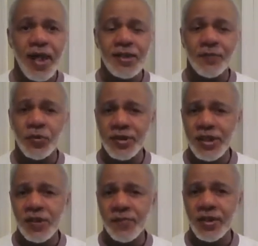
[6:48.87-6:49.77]
as a
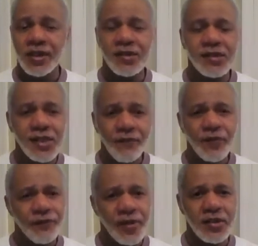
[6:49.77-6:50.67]
participant in a
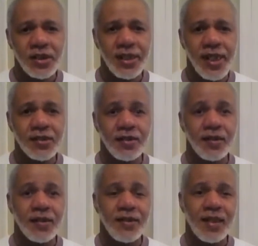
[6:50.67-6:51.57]
self-defense class
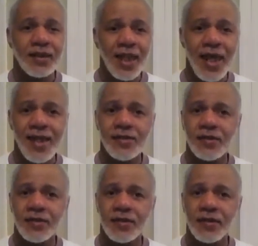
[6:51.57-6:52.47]
that
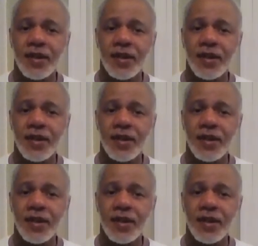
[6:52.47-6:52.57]
lasts